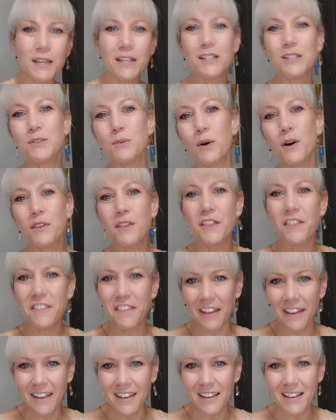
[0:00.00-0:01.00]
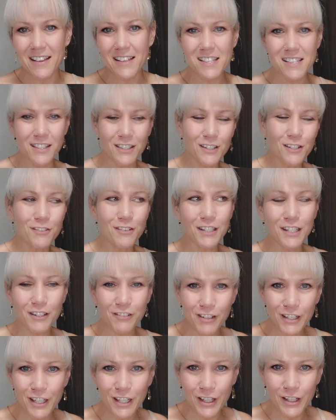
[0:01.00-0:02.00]
we can do all the things and look
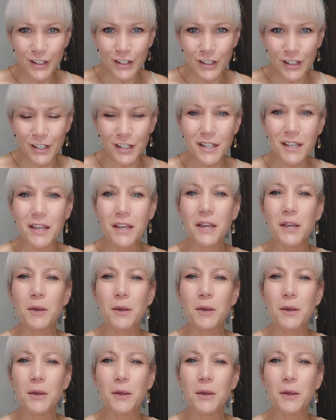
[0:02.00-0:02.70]
really, really good,